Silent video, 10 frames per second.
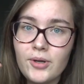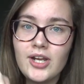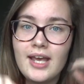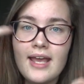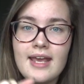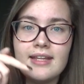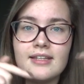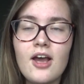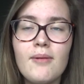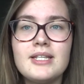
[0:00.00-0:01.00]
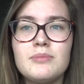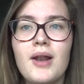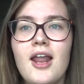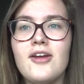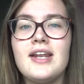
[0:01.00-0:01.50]
Put it in the comments
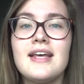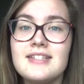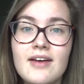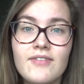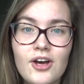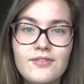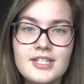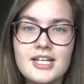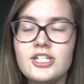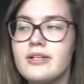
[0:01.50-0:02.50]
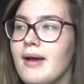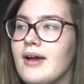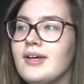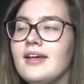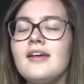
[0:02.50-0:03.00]
below. Let's have a conversation
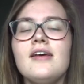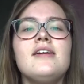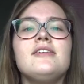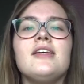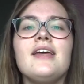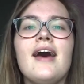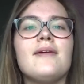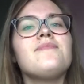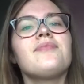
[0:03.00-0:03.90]
about it. So yeah.